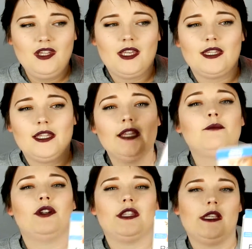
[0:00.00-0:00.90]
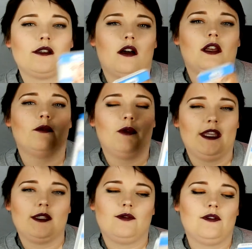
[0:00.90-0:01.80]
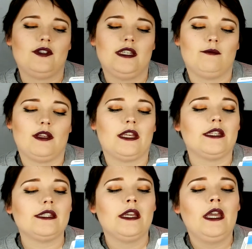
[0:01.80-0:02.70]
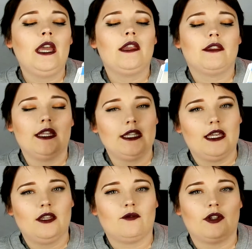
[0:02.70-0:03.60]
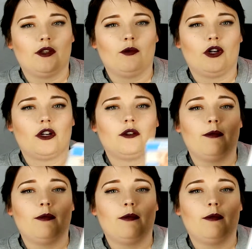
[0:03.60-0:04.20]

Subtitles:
and then put these on and wait the 15 minutes, then they can really work.